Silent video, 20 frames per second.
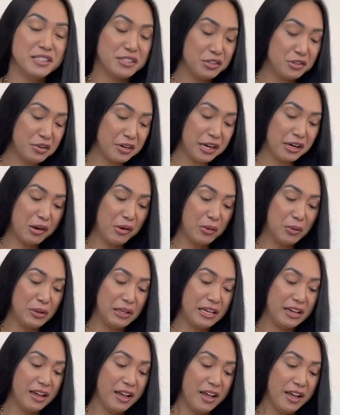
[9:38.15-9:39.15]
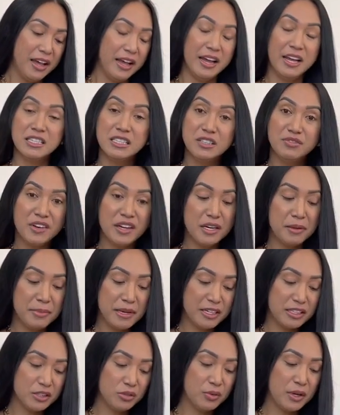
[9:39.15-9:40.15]
So you can only, it's funny
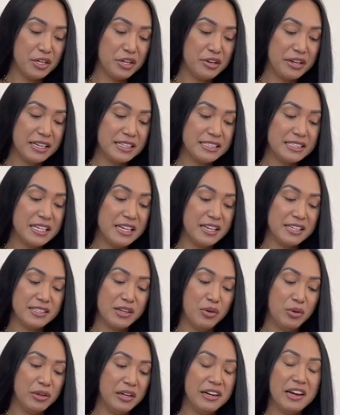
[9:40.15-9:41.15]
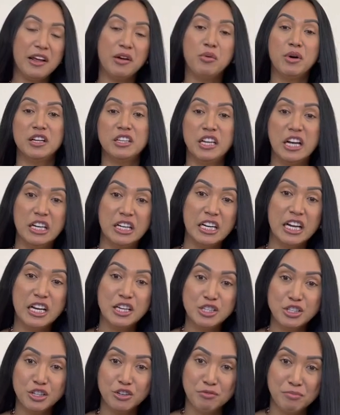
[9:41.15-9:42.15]
because what you can see is only like what, an
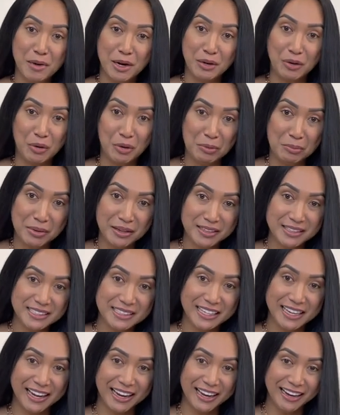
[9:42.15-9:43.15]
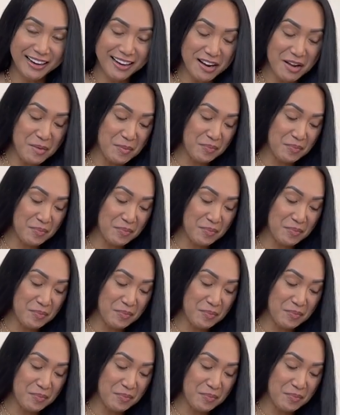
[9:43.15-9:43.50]
inch of my normal skin,